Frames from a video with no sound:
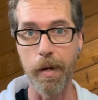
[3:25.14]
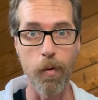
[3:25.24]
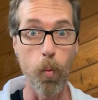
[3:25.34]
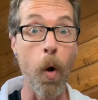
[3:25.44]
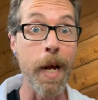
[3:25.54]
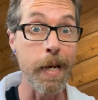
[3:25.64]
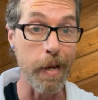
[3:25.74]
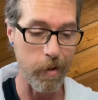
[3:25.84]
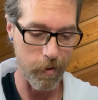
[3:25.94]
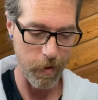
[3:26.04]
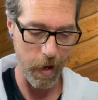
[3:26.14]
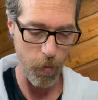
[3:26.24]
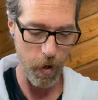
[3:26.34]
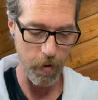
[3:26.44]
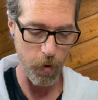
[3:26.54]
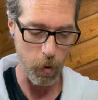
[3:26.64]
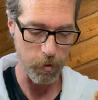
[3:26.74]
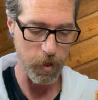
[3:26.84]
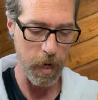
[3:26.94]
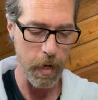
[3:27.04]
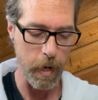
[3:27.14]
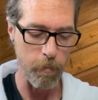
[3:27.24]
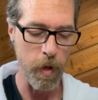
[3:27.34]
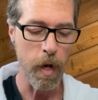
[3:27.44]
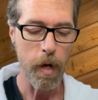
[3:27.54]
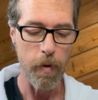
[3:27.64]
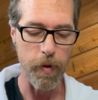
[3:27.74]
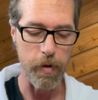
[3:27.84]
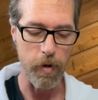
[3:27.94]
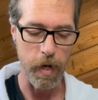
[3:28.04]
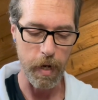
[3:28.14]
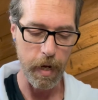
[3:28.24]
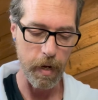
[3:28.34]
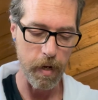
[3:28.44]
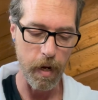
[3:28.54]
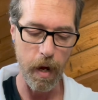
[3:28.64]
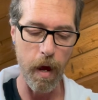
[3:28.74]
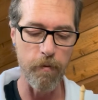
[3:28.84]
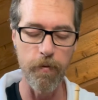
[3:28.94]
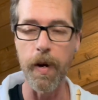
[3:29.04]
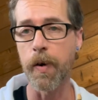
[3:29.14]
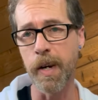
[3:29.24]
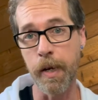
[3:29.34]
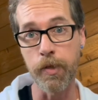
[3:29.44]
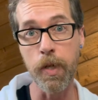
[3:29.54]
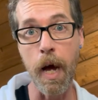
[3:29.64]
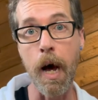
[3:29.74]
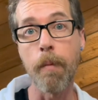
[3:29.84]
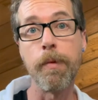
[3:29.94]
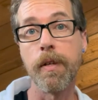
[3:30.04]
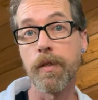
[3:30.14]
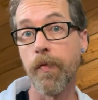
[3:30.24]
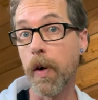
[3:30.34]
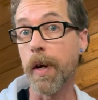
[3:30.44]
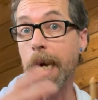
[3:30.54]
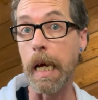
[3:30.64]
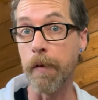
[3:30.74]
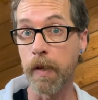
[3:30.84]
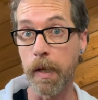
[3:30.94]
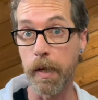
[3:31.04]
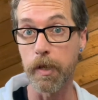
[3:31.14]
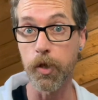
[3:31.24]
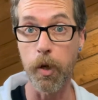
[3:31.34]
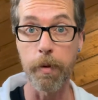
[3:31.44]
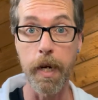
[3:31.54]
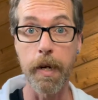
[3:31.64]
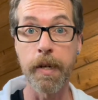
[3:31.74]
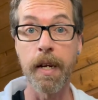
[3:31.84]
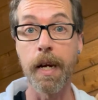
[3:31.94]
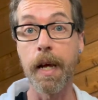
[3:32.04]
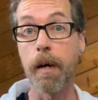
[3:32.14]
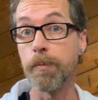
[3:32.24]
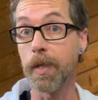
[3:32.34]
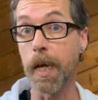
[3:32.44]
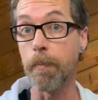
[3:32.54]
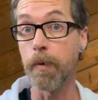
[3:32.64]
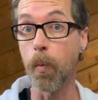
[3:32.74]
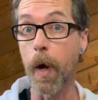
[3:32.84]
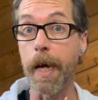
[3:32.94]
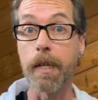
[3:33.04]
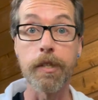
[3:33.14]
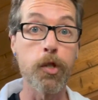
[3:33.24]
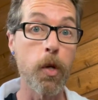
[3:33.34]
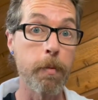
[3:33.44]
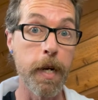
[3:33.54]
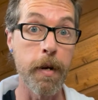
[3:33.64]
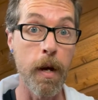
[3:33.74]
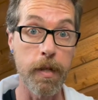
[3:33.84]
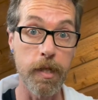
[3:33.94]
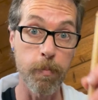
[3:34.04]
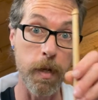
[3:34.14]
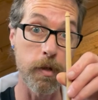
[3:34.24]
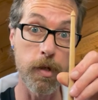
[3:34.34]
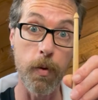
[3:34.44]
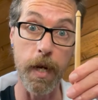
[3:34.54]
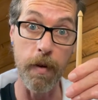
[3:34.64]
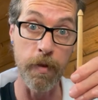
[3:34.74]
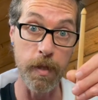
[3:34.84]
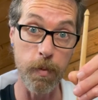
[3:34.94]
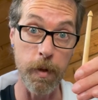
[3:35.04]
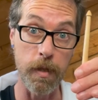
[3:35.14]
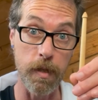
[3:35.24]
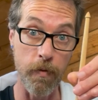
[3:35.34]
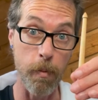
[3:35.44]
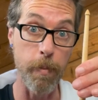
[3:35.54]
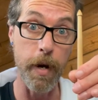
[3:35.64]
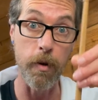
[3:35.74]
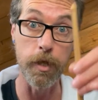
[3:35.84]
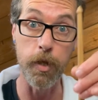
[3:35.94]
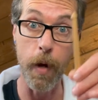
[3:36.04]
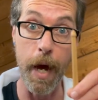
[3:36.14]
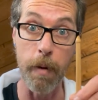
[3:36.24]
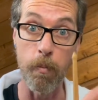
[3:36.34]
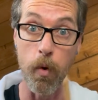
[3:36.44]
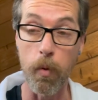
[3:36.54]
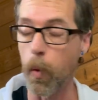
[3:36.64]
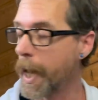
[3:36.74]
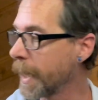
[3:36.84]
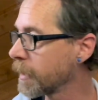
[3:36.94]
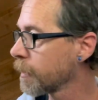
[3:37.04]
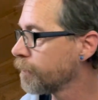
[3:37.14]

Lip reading: winding that way the whole time, then you're going to get a very nice cop that's very evenly distributed. It helps keep the weight distributed on the spindle so it even spins even better as you add more weight.